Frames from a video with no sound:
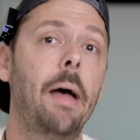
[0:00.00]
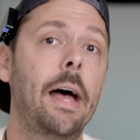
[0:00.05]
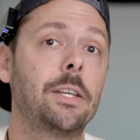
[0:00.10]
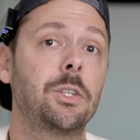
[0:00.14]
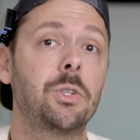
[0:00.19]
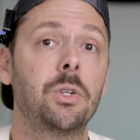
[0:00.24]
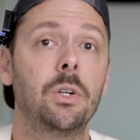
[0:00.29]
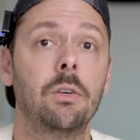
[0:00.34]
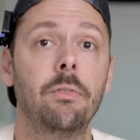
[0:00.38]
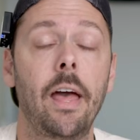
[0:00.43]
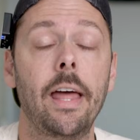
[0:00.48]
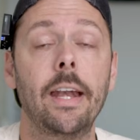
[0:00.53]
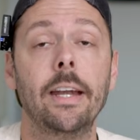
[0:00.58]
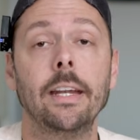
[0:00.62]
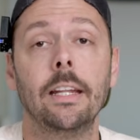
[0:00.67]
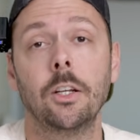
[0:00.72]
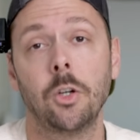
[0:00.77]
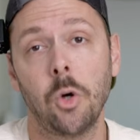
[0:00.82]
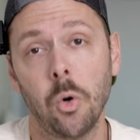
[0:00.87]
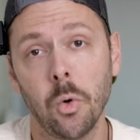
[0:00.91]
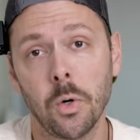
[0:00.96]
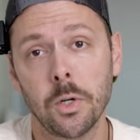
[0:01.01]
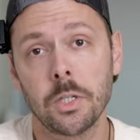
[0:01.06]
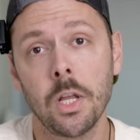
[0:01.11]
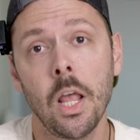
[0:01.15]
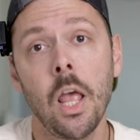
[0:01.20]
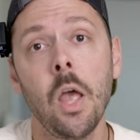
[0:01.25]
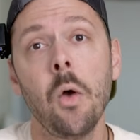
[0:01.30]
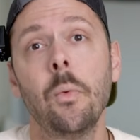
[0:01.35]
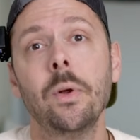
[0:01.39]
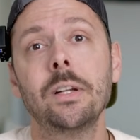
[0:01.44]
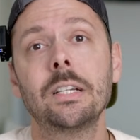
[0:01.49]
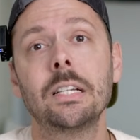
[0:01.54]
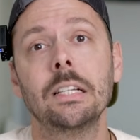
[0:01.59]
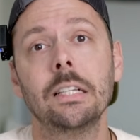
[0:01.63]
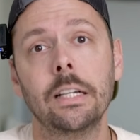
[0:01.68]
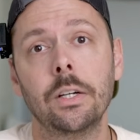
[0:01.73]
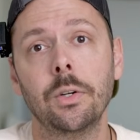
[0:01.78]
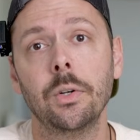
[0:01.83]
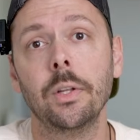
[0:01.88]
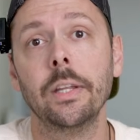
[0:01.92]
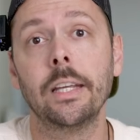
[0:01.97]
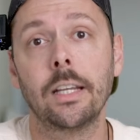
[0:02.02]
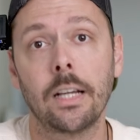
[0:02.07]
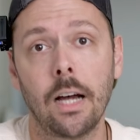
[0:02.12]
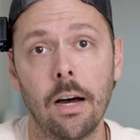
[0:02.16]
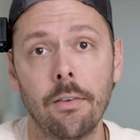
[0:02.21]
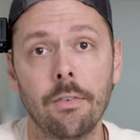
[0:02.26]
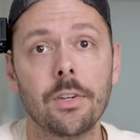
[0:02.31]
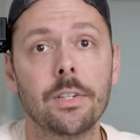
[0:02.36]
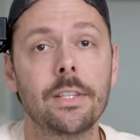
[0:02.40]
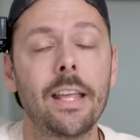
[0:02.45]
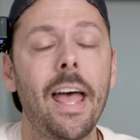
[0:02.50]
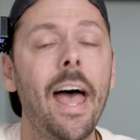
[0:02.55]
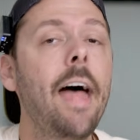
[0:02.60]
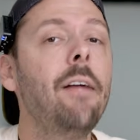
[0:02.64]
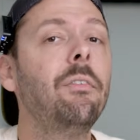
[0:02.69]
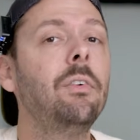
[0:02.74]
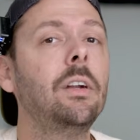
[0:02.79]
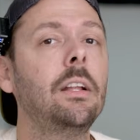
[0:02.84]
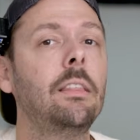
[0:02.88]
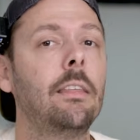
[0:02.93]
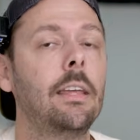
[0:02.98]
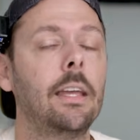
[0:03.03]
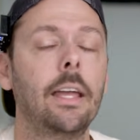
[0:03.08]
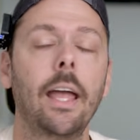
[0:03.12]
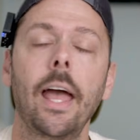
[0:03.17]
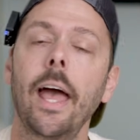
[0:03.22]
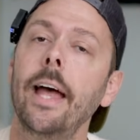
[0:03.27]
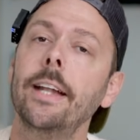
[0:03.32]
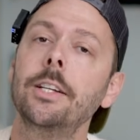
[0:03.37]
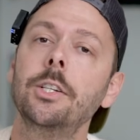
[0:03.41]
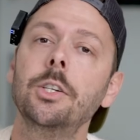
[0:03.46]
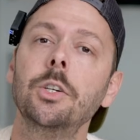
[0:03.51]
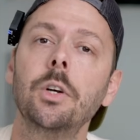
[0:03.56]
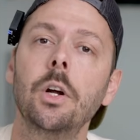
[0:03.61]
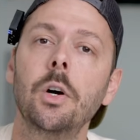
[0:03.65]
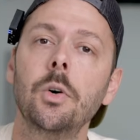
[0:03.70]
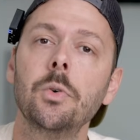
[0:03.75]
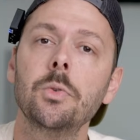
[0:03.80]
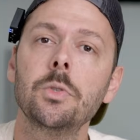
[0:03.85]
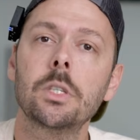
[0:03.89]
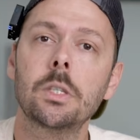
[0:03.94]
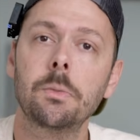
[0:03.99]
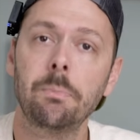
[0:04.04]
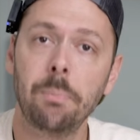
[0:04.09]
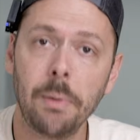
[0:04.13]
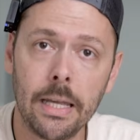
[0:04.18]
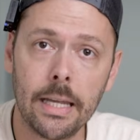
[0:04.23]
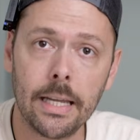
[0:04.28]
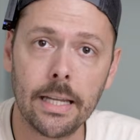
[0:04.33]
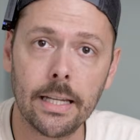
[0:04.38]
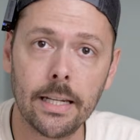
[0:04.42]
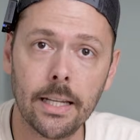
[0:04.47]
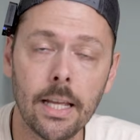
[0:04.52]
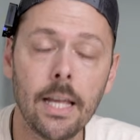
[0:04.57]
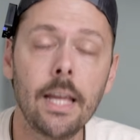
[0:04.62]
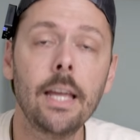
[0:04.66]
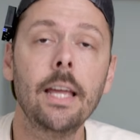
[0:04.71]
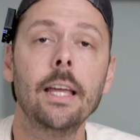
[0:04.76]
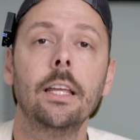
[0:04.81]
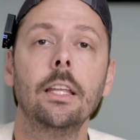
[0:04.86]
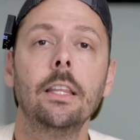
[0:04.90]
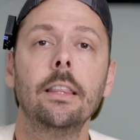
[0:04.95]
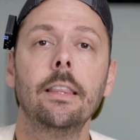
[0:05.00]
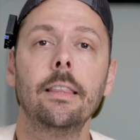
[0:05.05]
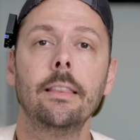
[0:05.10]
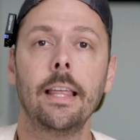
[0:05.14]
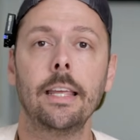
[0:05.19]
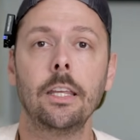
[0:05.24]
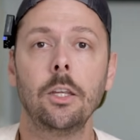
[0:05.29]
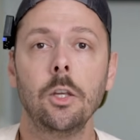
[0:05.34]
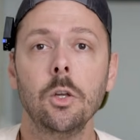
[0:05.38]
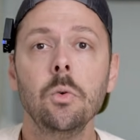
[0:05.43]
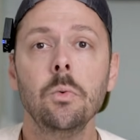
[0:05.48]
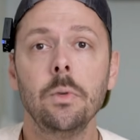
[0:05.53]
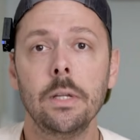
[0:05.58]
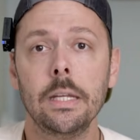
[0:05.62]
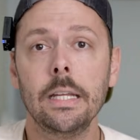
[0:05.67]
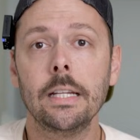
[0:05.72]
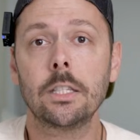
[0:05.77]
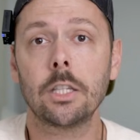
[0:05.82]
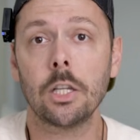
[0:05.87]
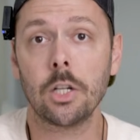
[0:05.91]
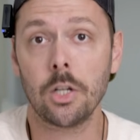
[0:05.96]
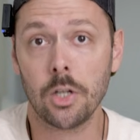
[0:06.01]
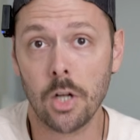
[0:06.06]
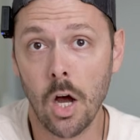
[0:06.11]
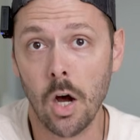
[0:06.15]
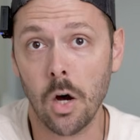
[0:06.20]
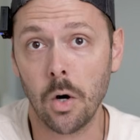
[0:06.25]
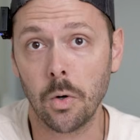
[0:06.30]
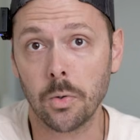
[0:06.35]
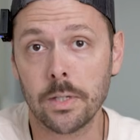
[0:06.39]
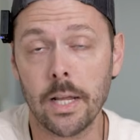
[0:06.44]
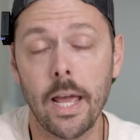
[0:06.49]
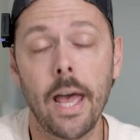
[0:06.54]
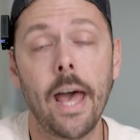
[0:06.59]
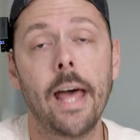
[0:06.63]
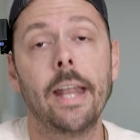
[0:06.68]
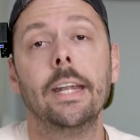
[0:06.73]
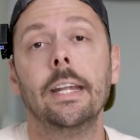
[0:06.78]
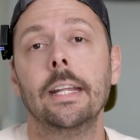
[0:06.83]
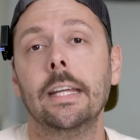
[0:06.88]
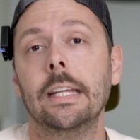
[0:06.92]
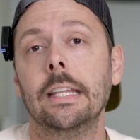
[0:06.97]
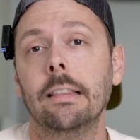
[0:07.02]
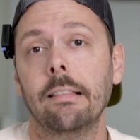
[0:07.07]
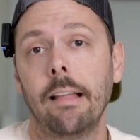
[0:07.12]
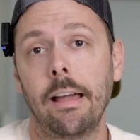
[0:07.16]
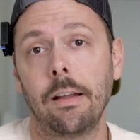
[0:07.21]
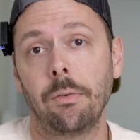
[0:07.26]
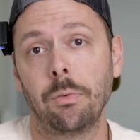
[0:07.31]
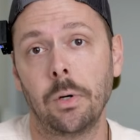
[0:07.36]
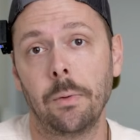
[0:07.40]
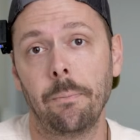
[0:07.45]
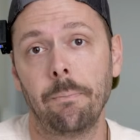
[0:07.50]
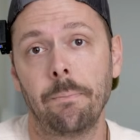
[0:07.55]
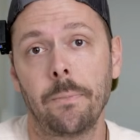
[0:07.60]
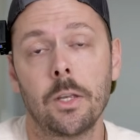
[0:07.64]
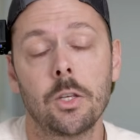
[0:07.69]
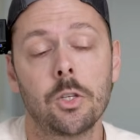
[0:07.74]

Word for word: Master of Editing course, which literally covers everything at your own speed that you need to know to edit in Lightroom.